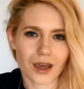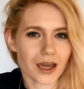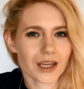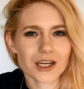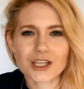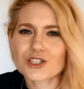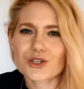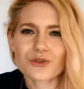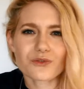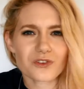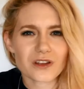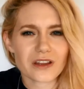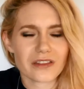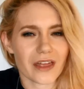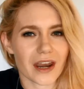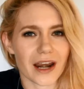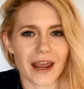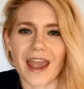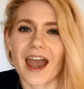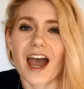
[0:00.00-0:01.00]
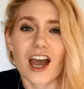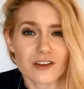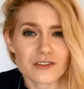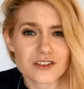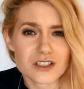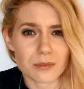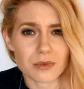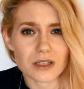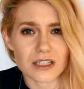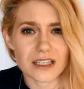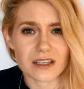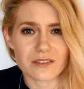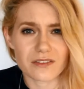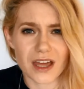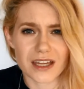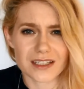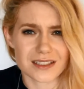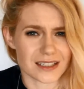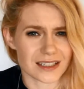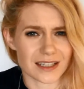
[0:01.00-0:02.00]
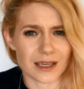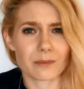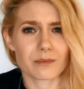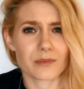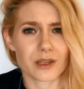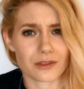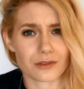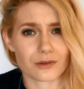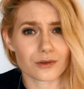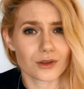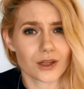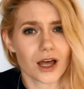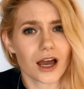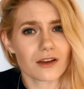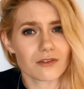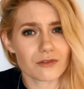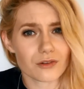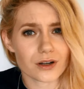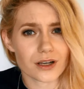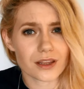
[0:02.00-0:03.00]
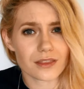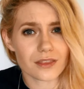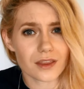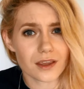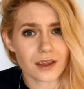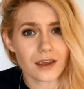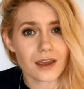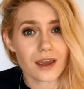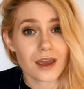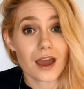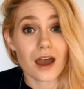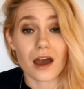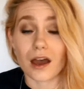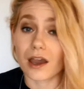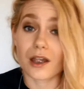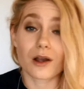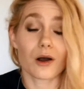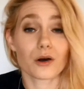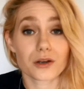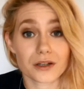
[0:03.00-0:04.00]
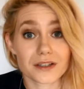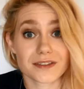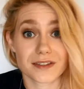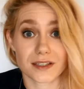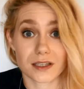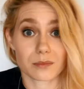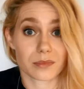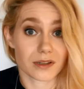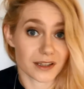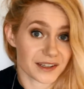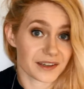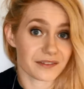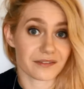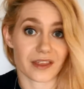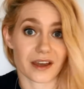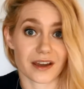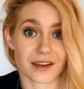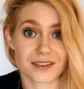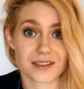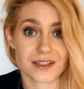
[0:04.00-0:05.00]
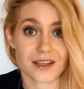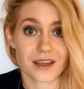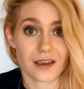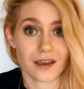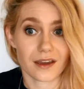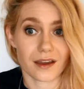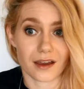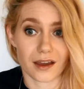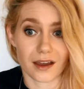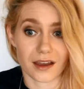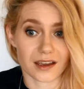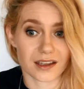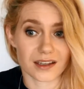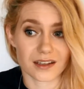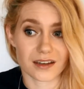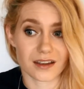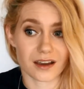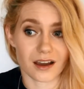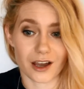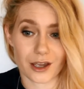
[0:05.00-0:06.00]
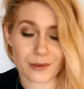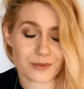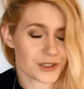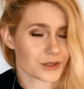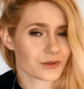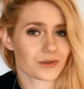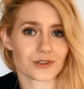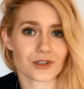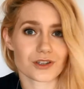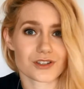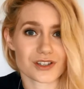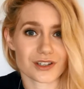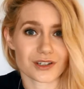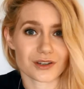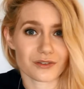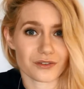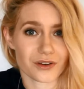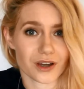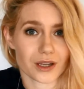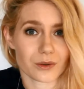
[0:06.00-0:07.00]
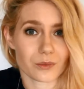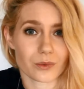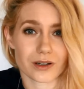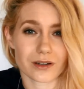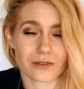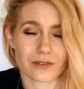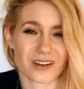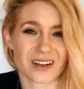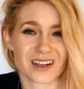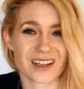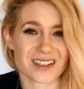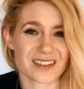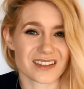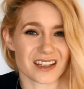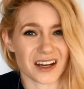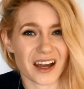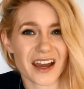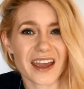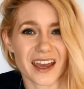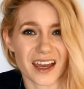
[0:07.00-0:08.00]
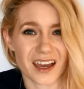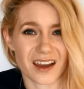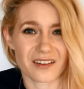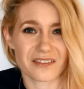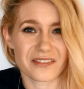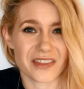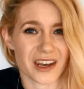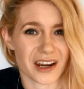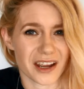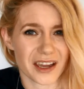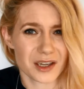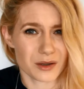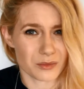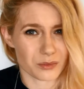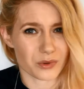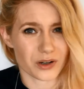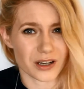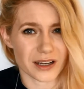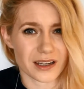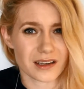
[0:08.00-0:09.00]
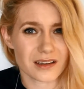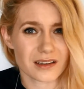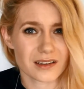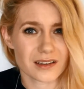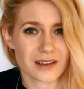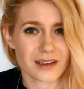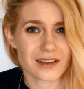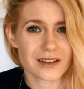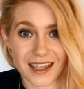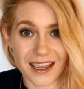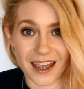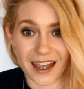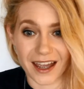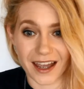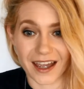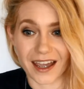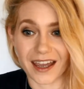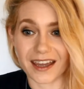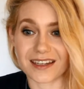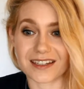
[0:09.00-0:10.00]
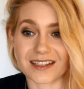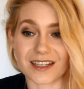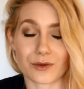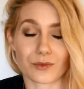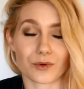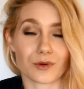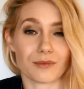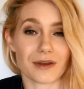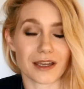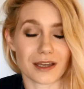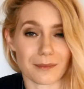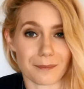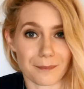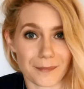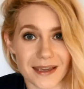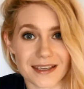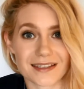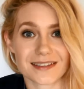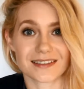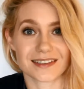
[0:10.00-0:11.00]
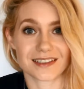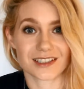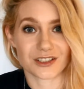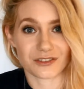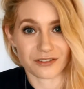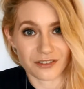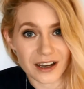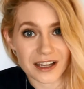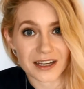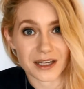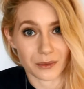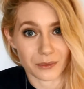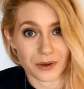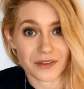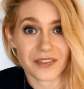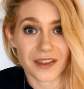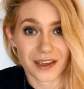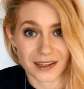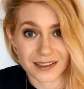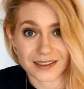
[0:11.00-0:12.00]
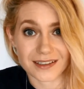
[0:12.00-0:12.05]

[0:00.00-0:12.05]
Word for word: And I don't feel that I have to believe that to get me through life or anything. I honestly believe that. And I'm still searching to find whatever it is that I have that I can bring and it will be amazing to find out what that